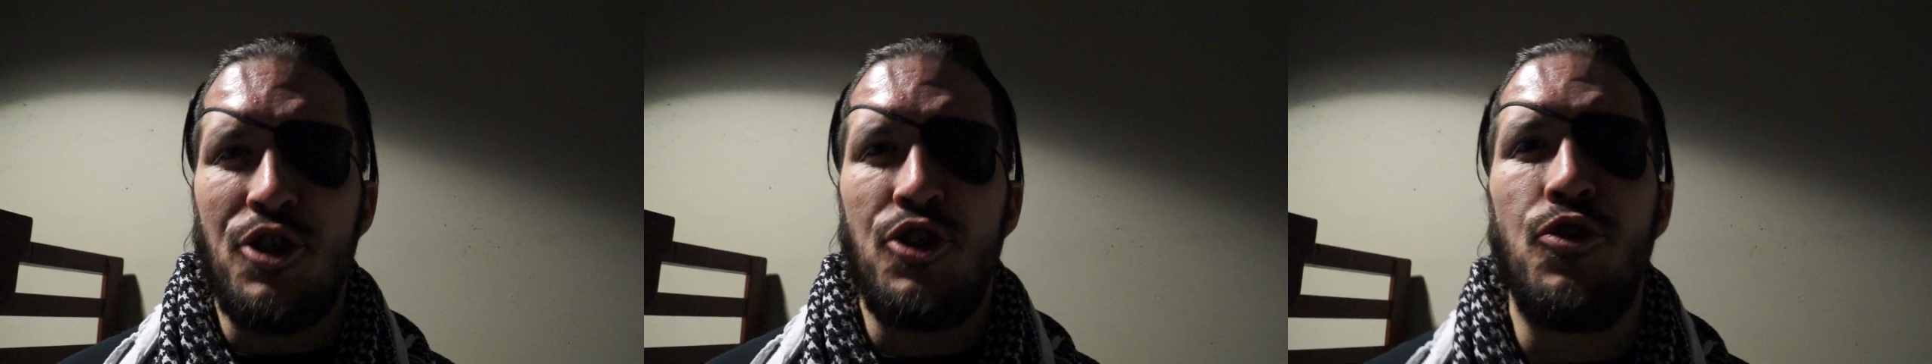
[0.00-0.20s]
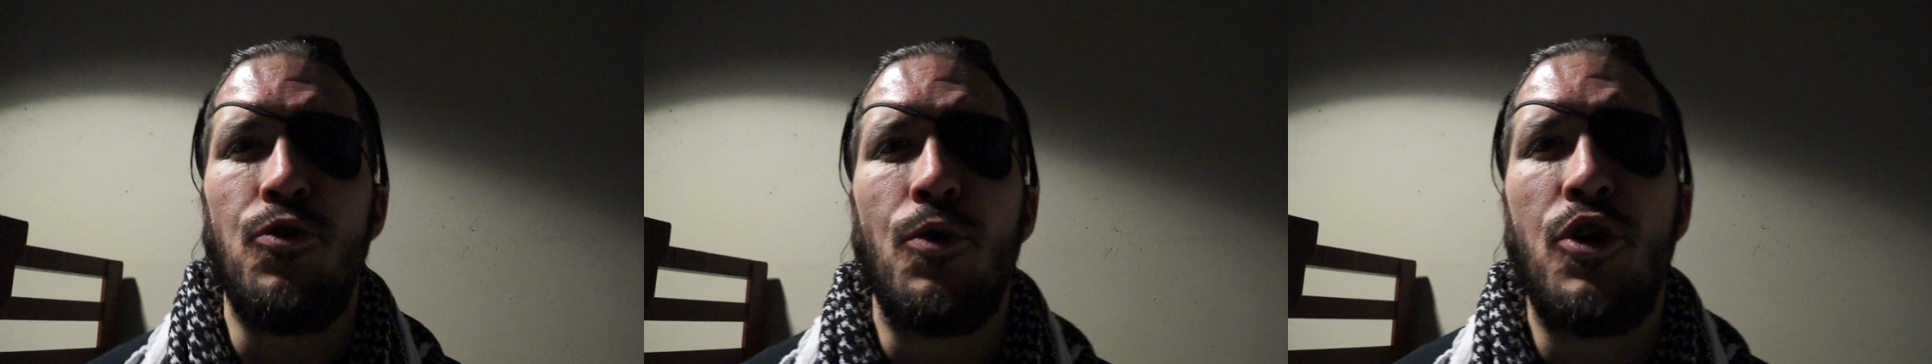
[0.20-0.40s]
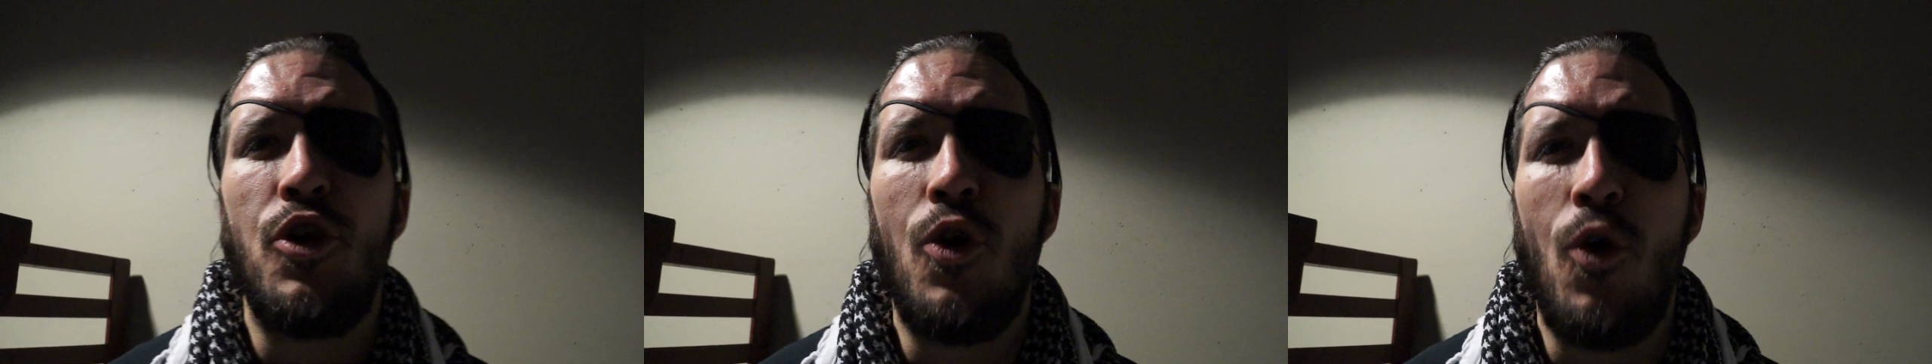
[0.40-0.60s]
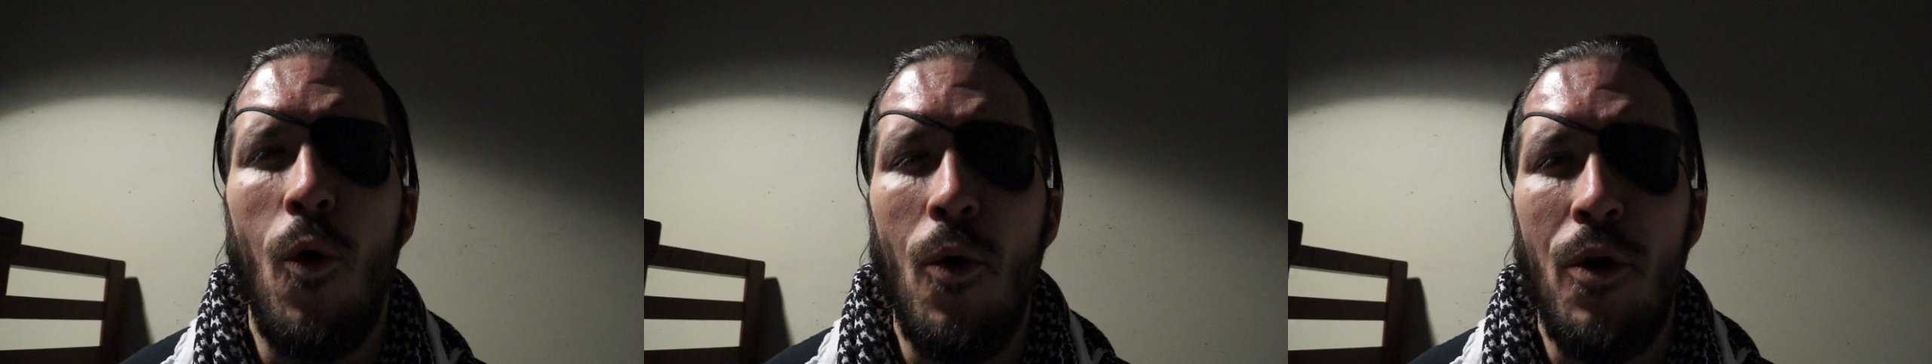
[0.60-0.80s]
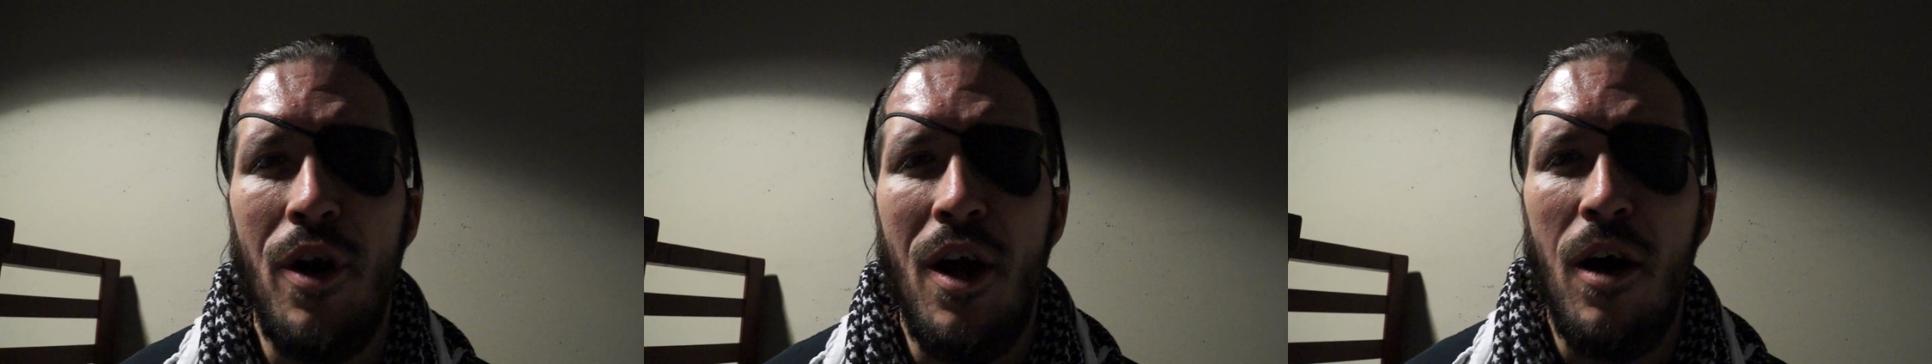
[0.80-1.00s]
Duke
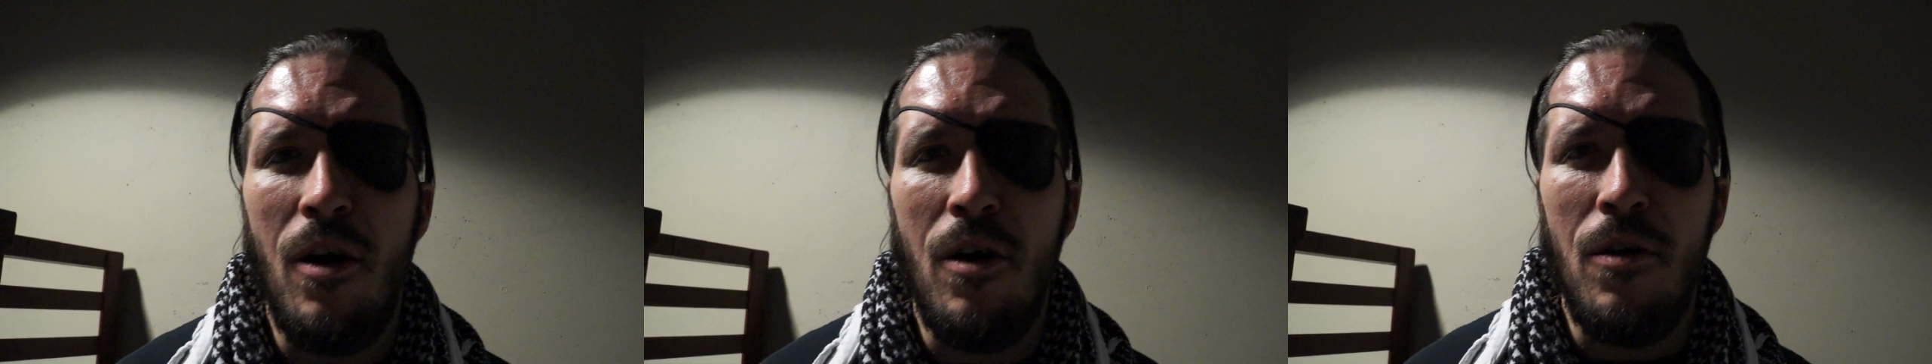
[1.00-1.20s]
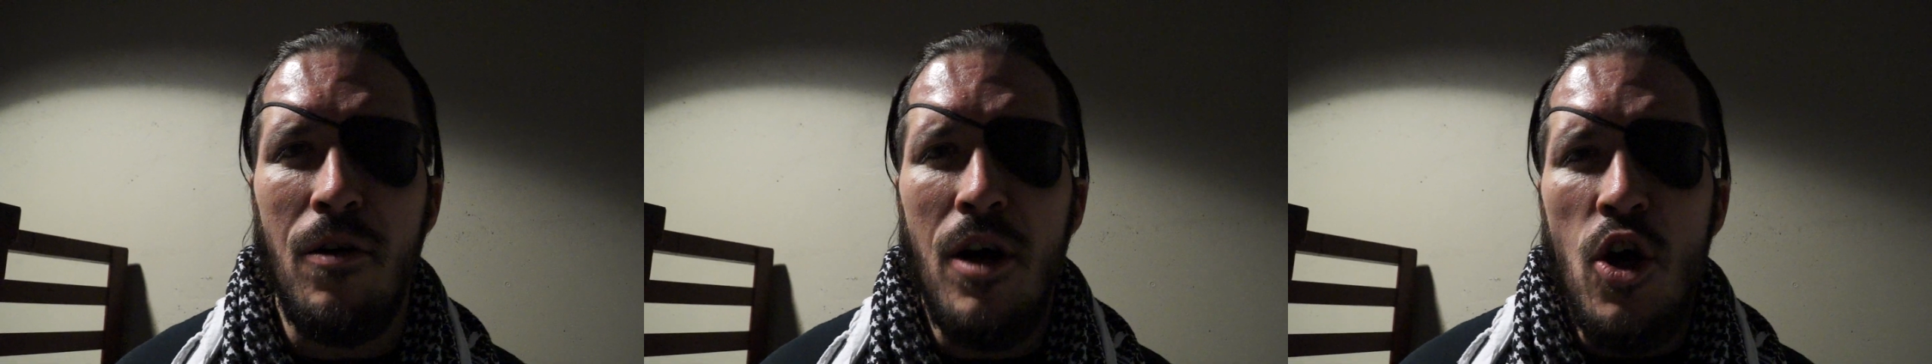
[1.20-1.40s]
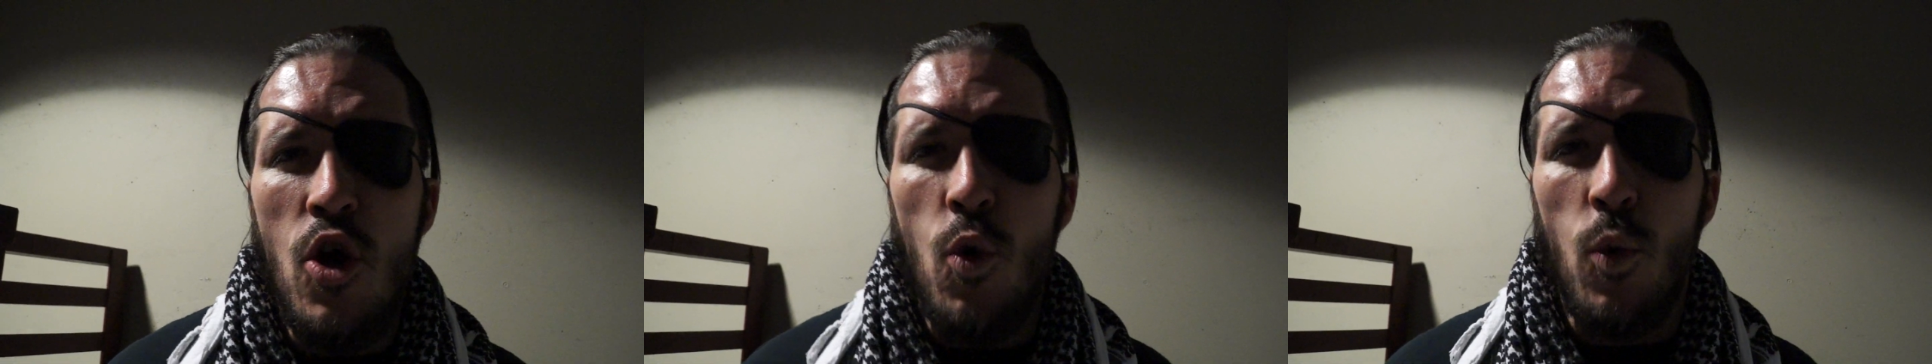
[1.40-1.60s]
Cornell